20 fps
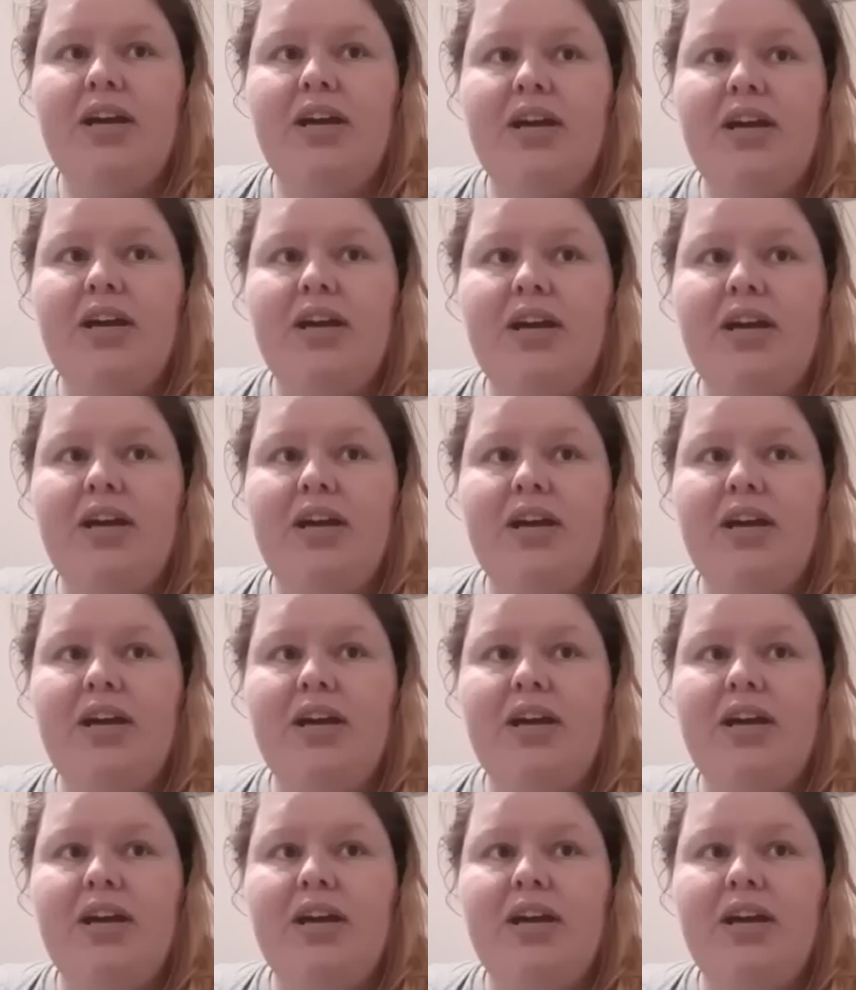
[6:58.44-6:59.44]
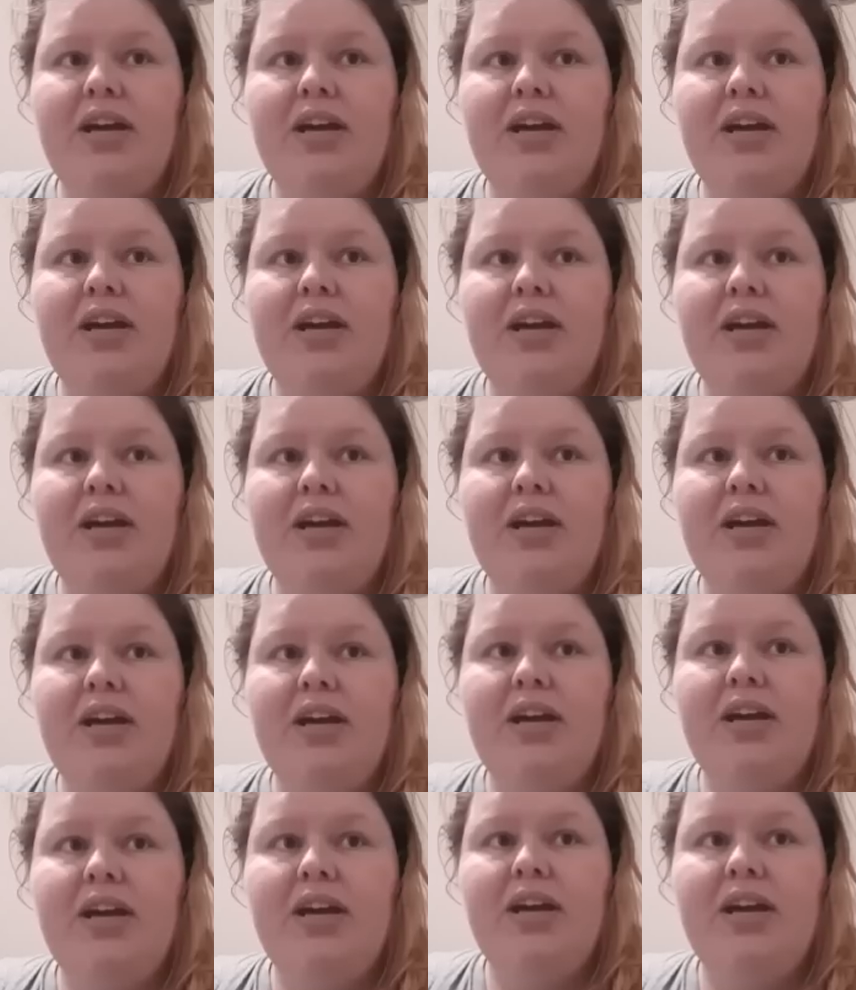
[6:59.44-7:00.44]

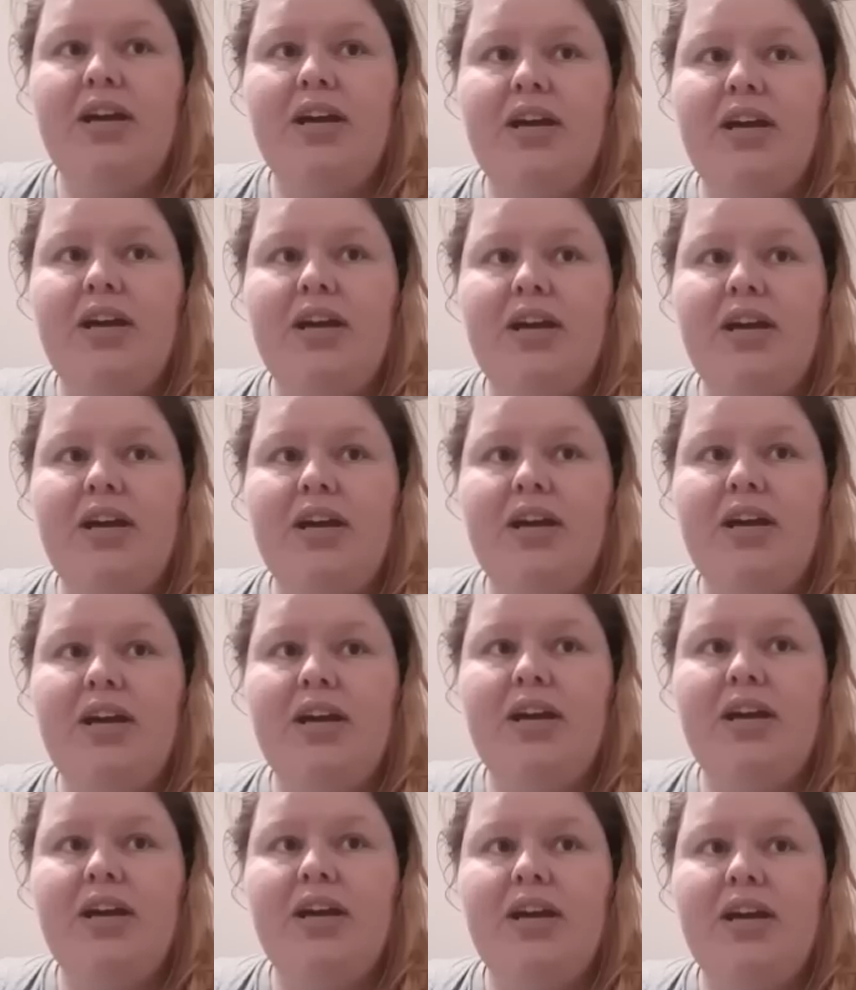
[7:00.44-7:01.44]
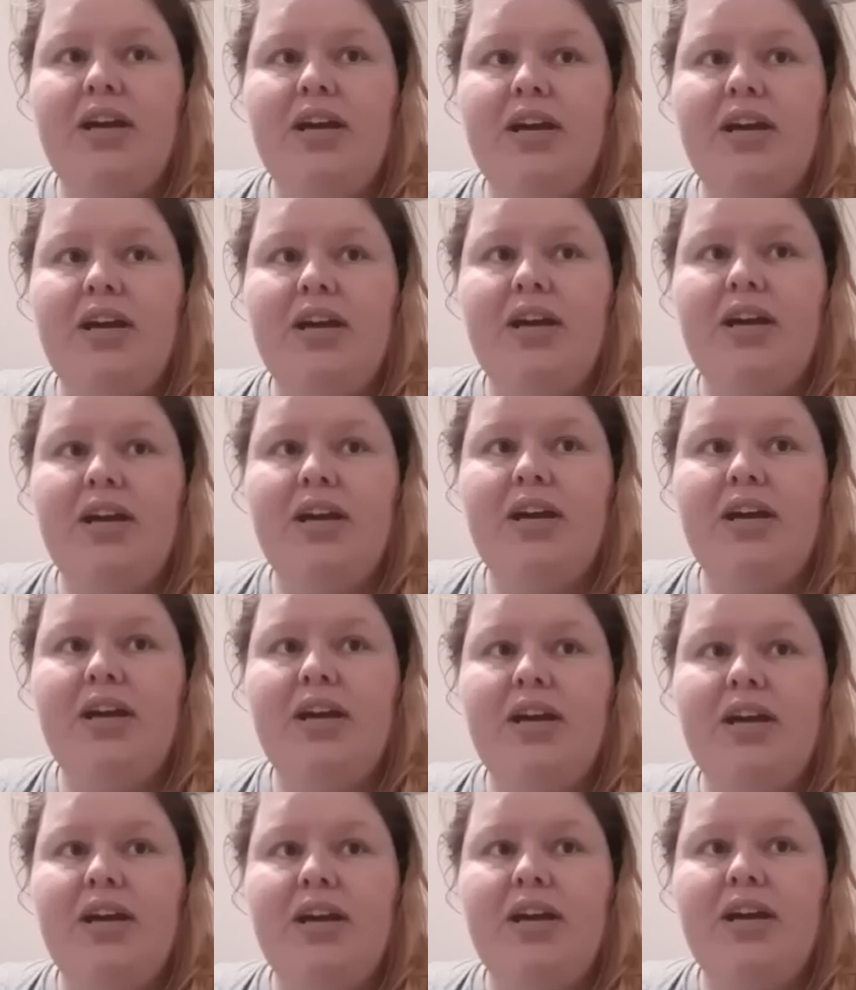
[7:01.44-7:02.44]

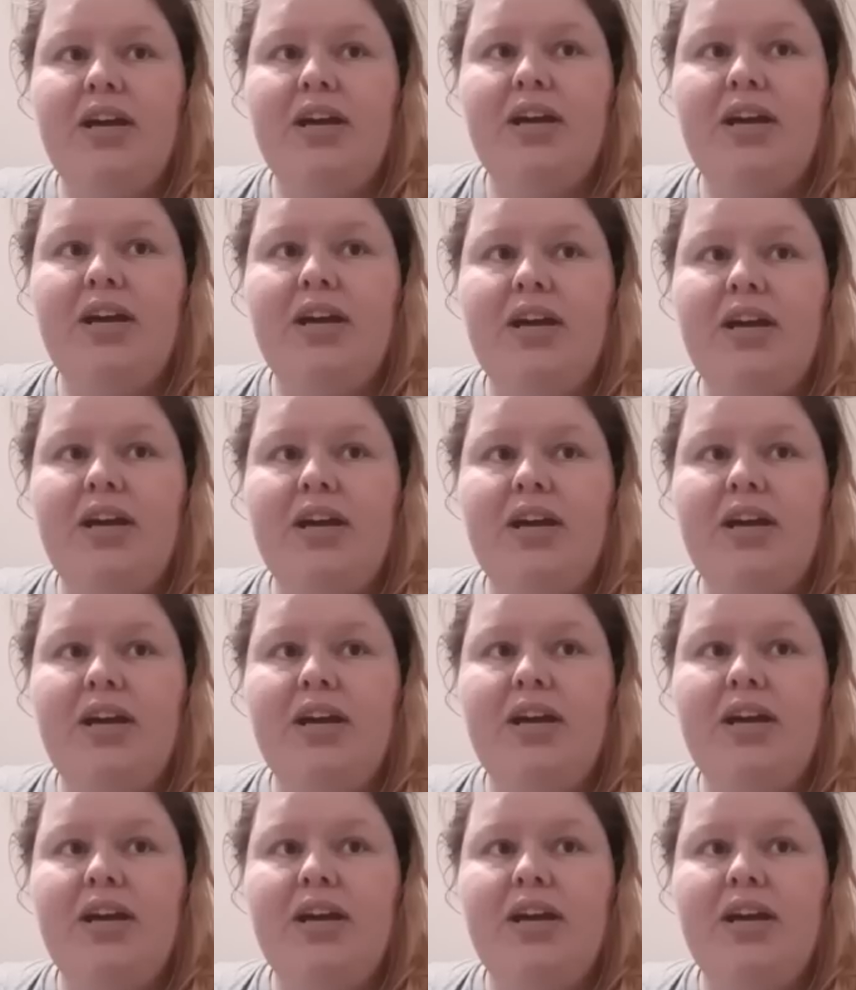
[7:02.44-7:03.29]
This person isn't speaking.